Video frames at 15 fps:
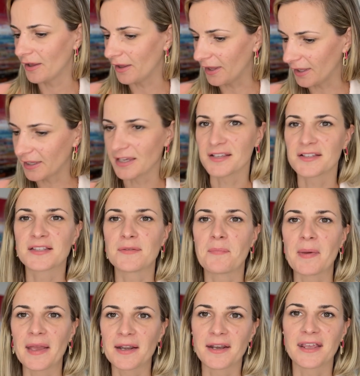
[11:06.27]
against the
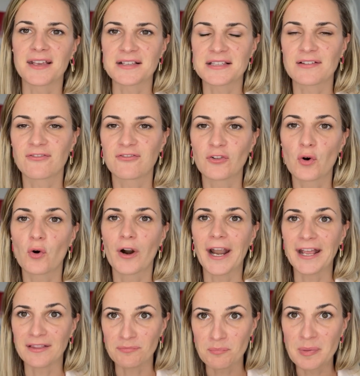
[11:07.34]
bed, against the floor,
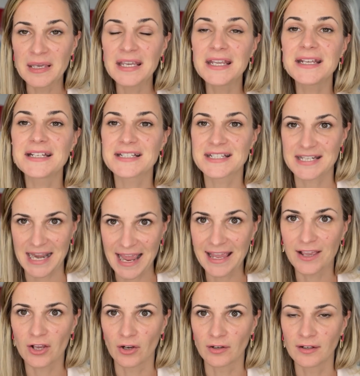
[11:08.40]
and be
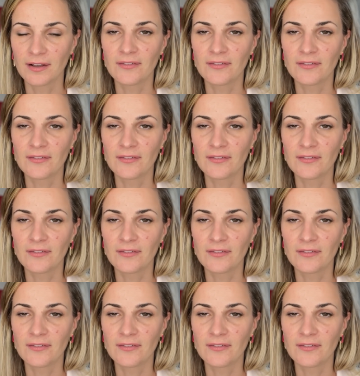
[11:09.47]
taken.